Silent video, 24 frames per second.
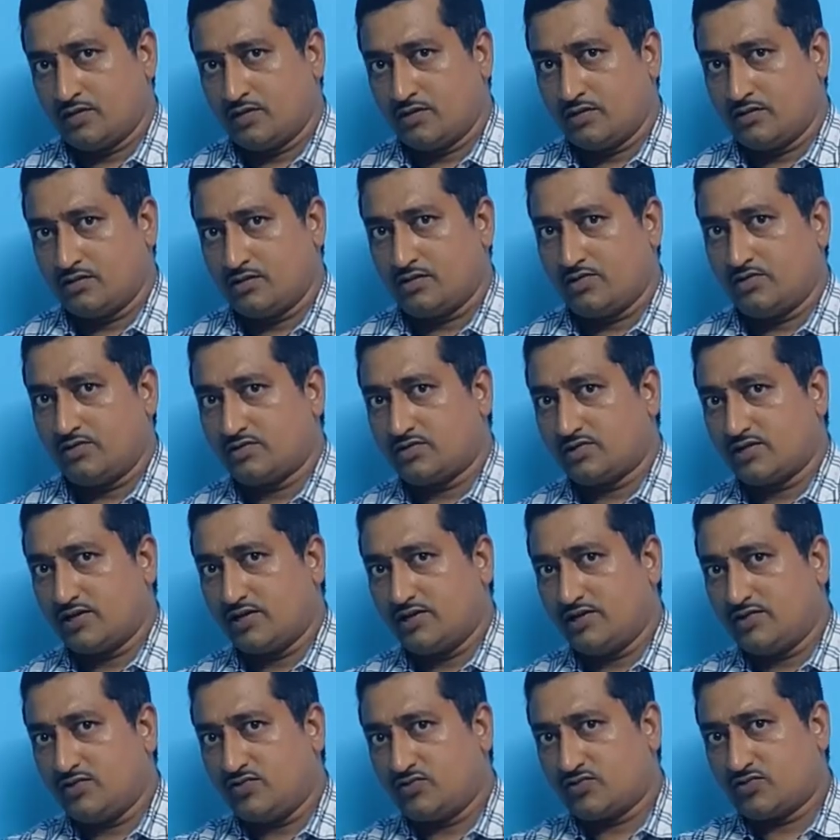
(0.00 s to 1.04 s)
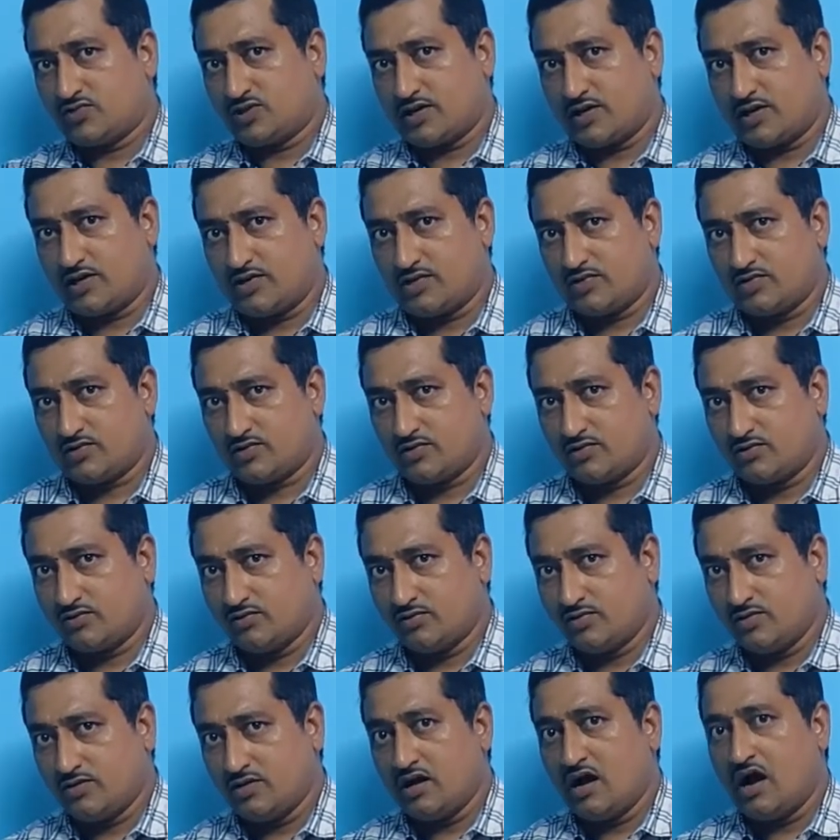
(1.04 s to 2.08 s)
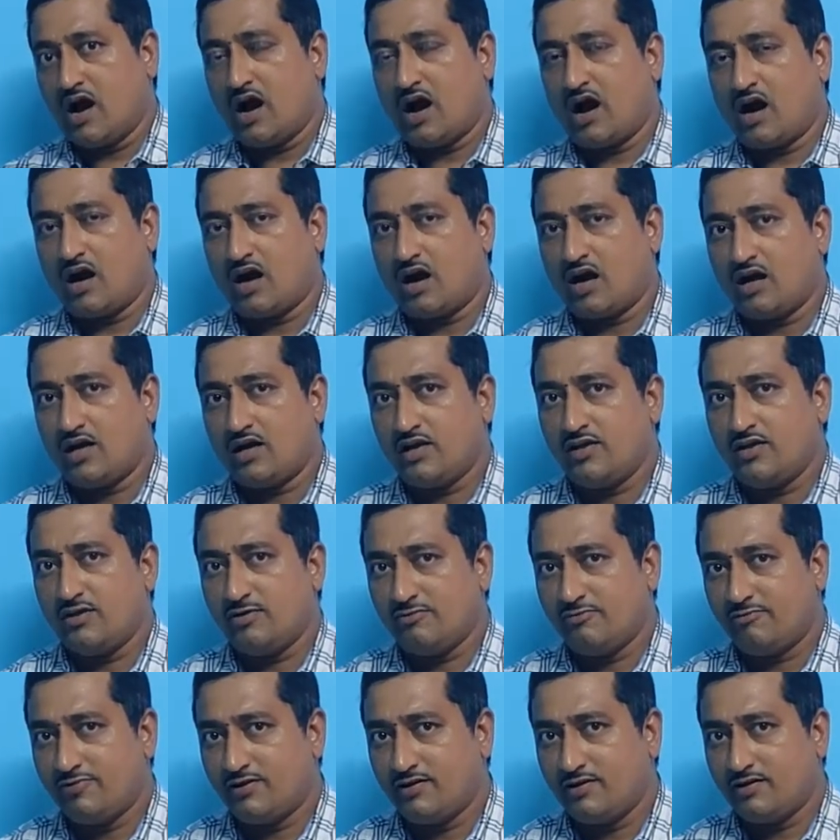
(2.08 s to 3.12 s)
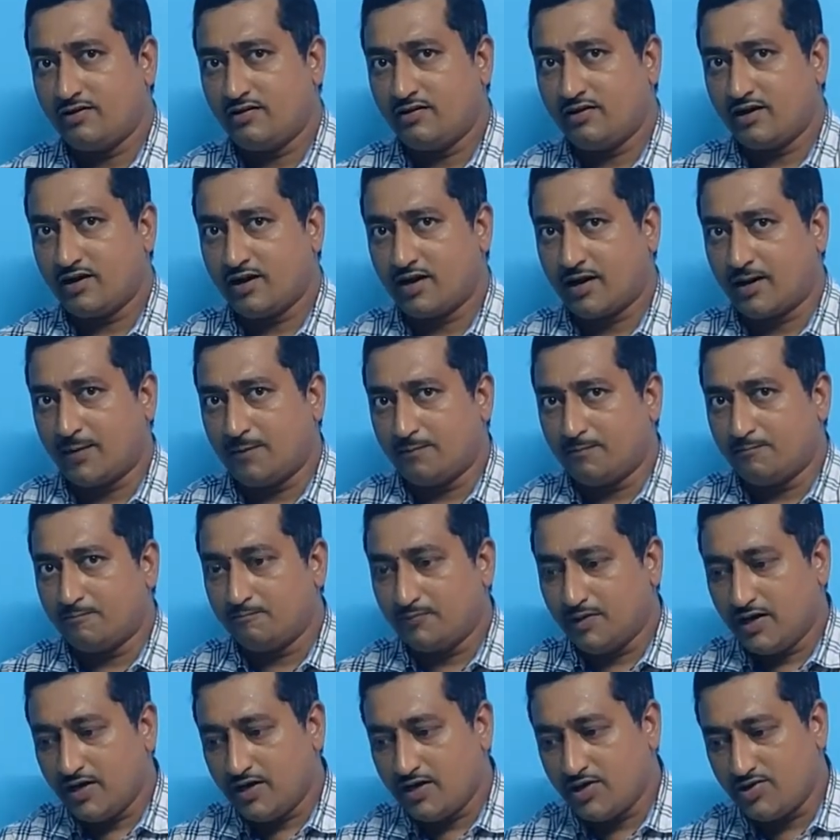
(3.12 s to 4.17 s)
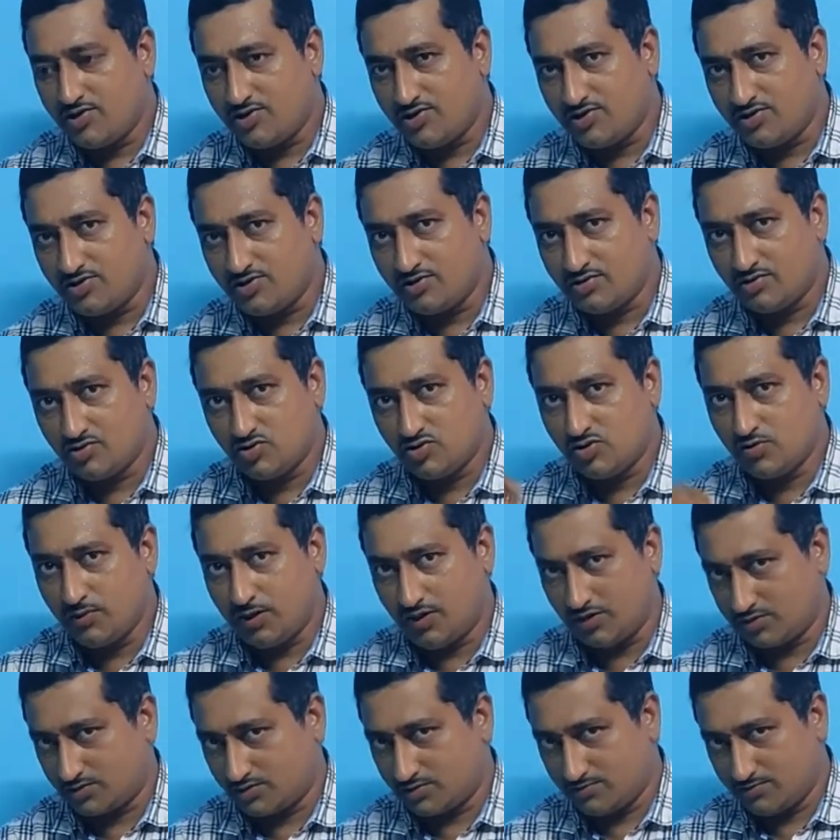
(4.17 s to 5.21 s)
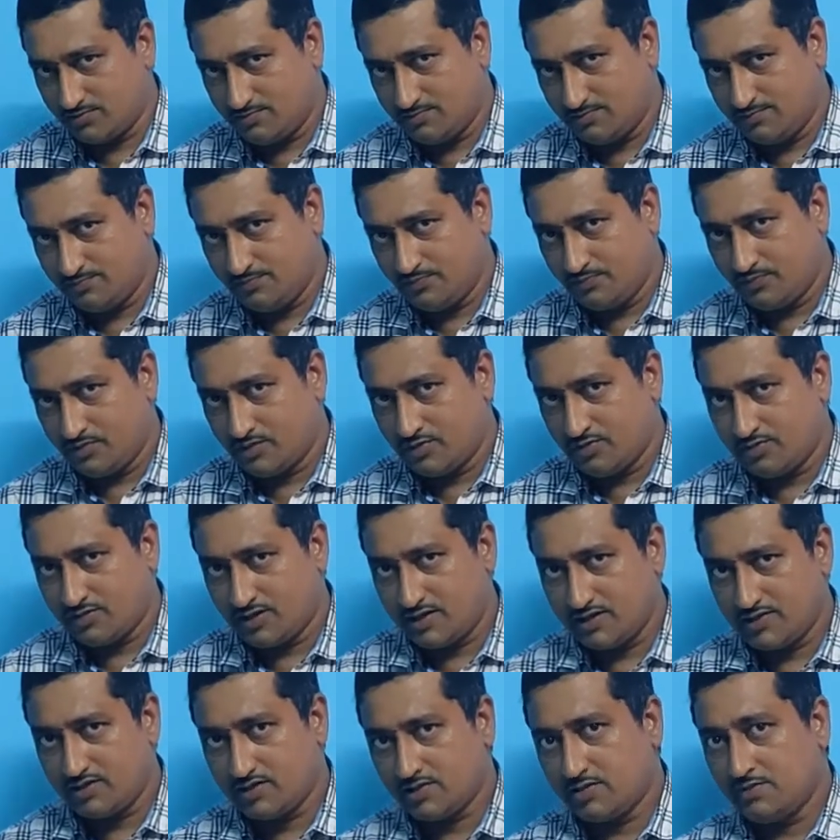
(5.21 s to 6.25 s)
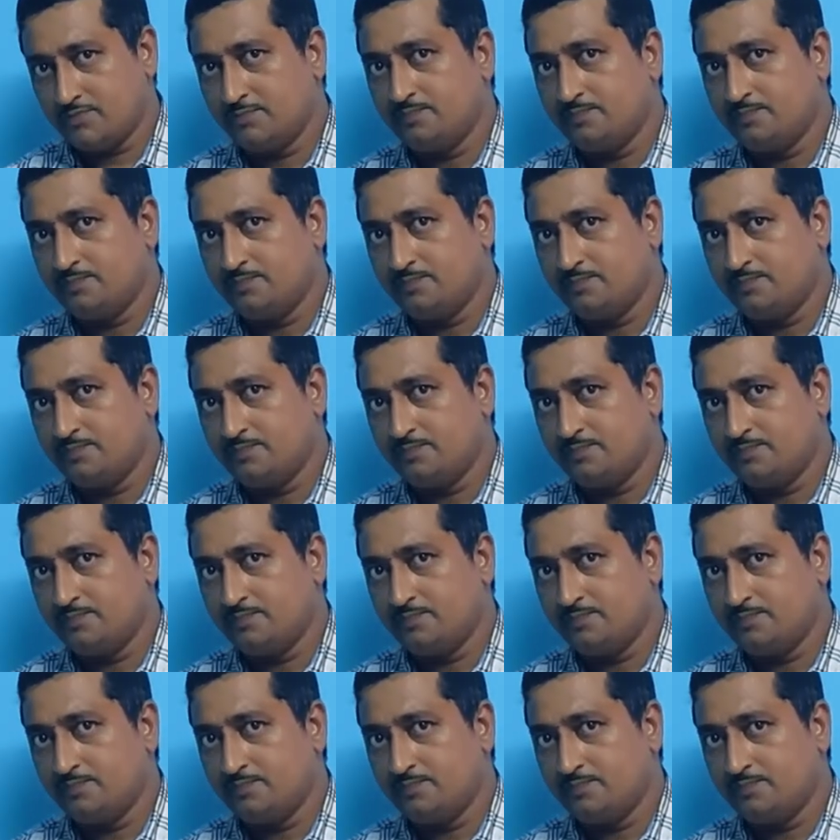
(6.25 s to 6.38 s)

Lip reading: Then the sentence says, I will come here tomorrow. Right?